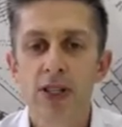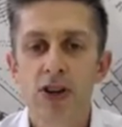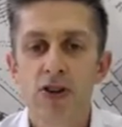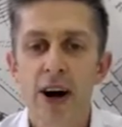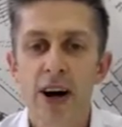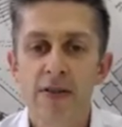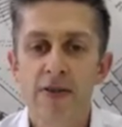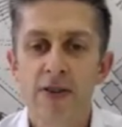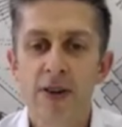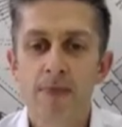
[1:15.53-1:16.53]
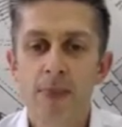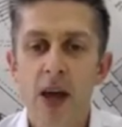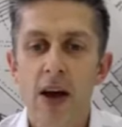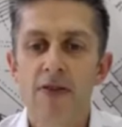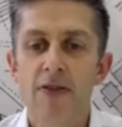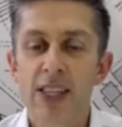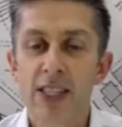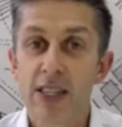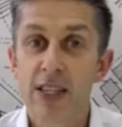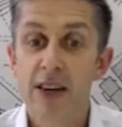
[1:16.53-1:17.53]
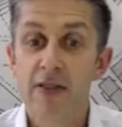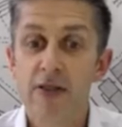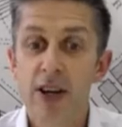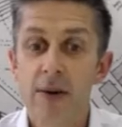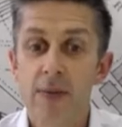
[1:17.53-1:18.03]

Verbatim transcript: to drive uh, faster delivery.